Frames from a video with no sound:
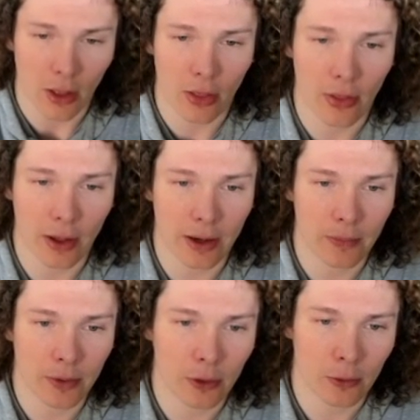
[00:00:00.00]

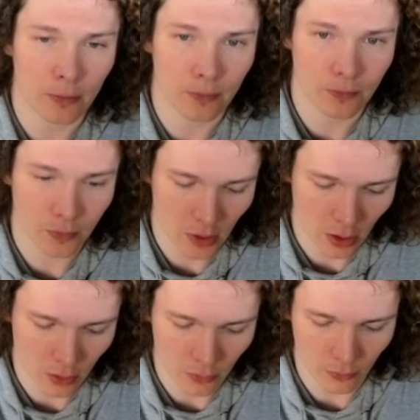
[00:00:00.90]
Thunderbolt,
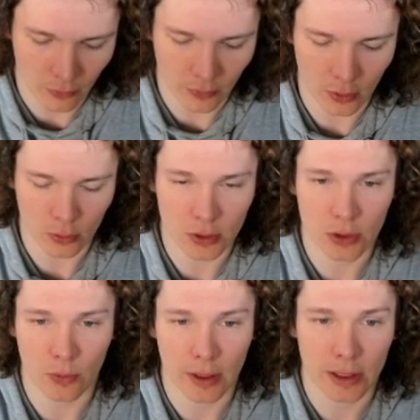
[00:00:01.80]
Volt
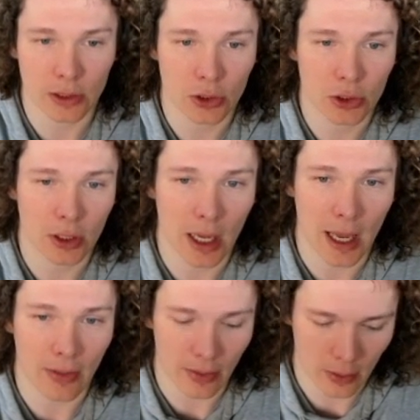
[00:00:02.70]
Switch,
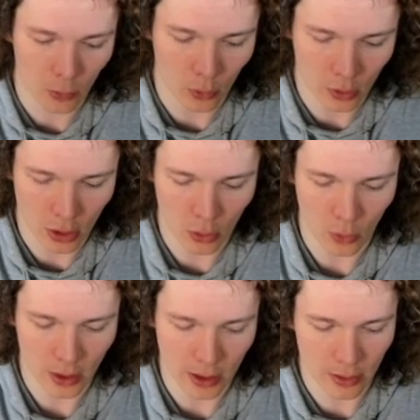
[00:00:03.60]
and then we'll go
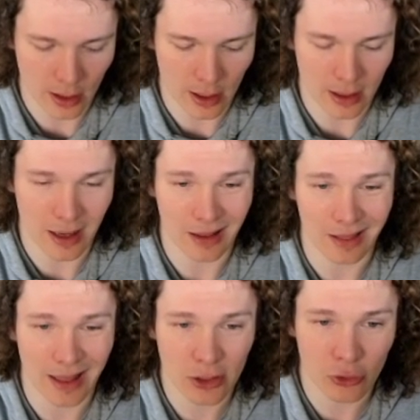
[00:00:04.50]
with an
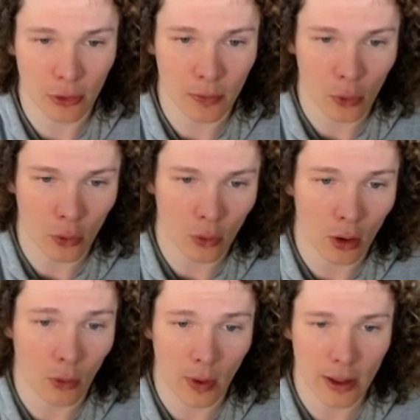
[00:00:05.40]
Electro Ball
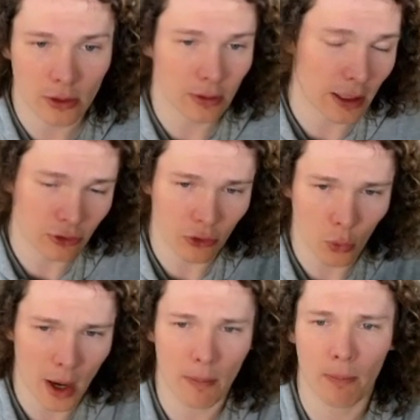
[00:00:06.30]
or Electro
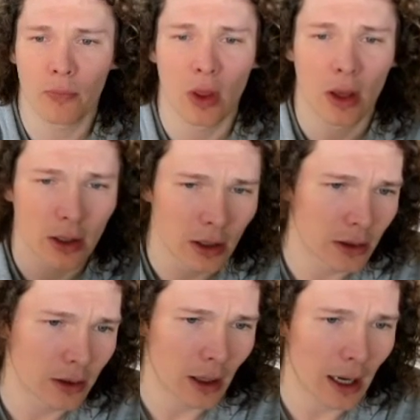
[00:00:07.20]
Web,
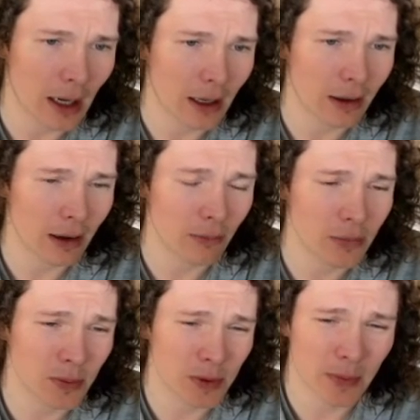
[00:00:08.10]

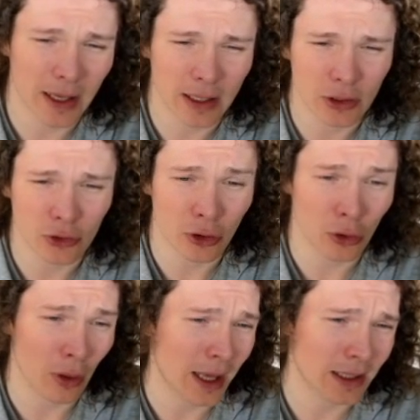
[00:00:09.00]
some speed
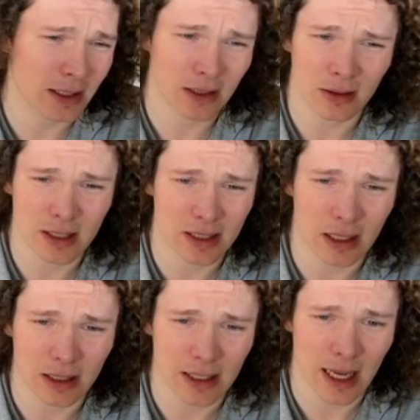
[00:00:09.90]
control, and still does a
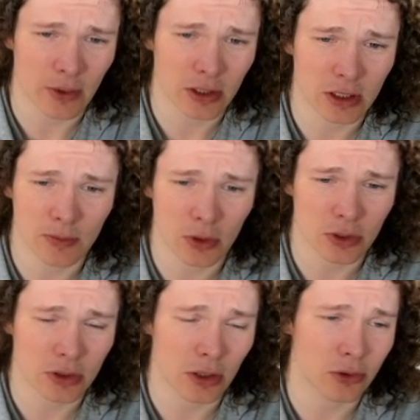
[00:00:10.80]
ton of damage just because
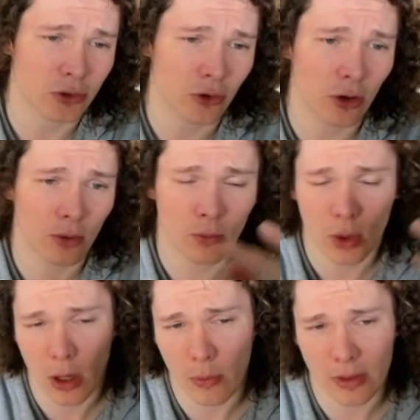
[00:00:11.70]
it's so strong.
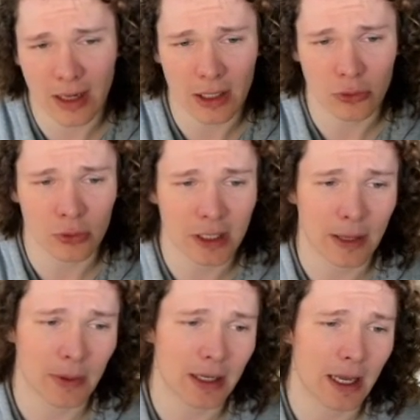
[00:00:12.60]
We're going with a natural
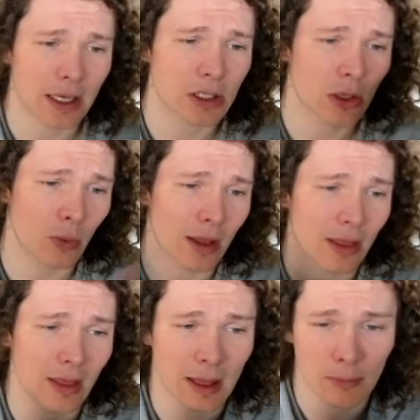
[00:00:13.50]
timid nature
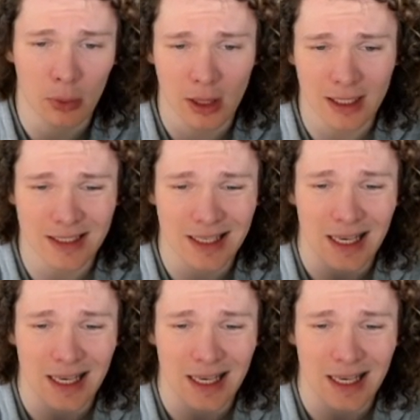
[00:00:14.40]
with the plus